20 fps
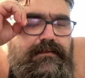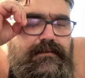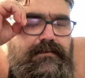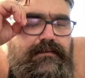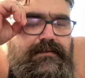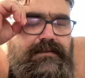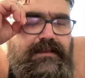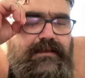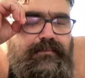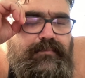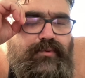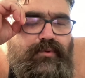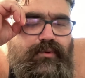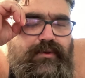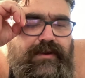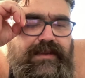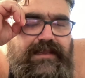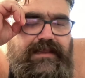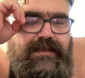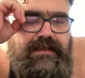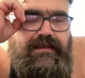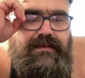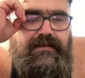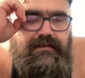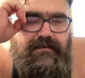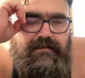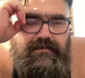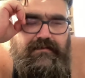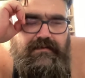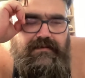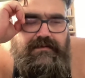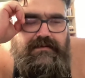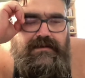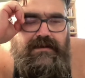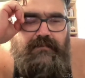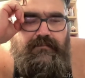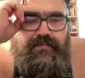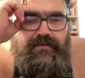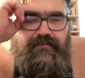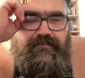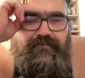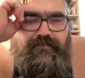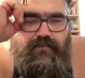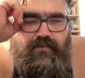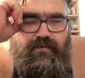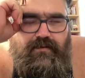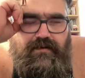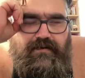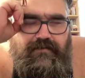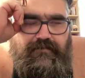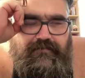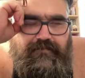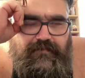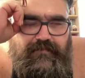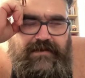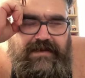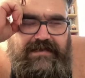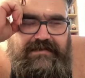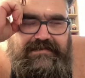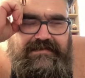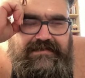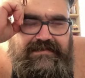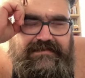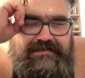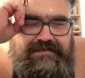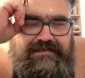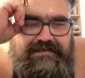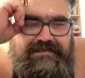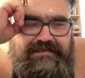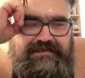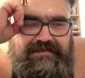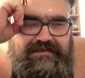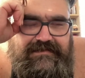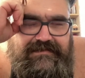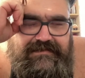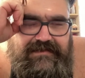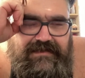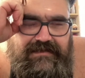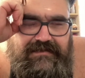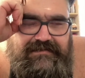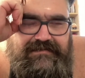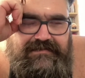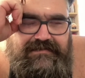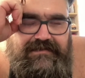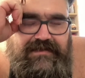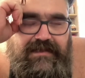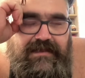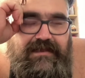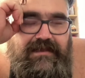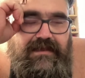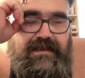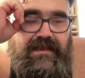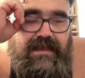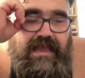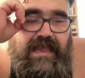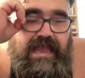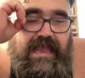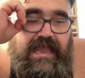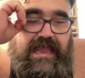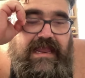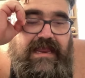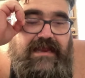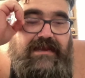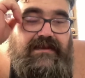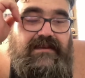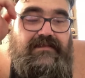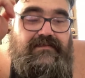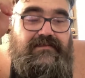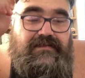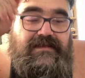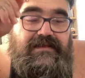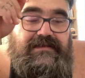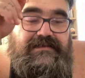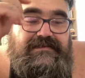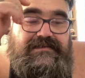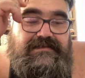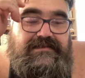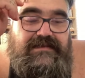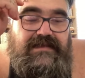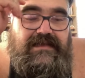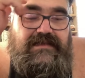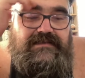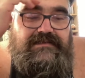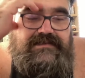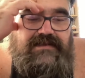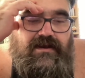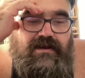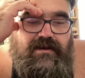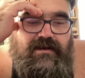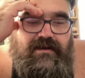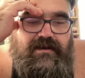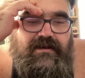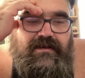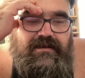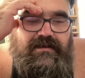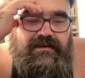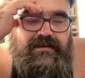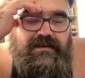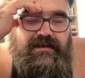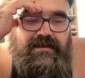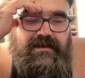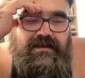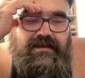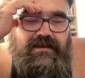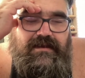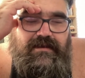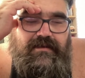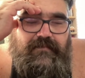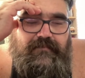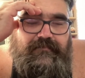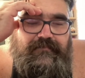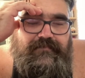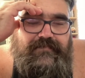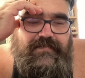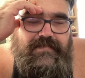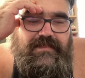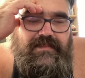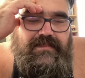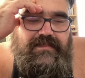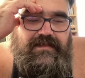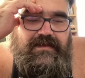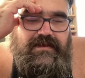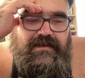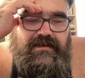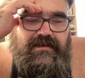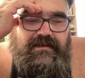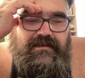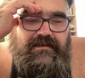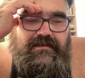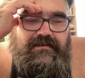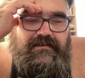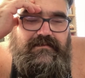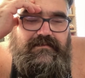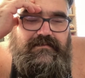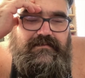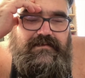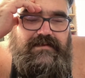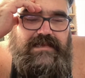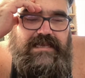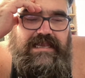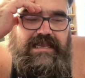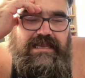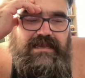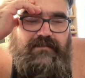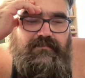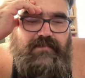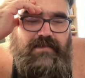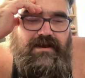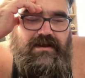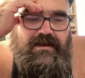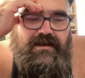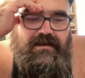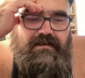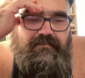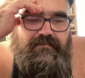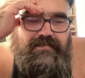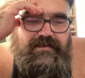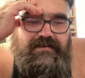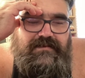Le Brie number 4 from 1966, and this is on the King Mob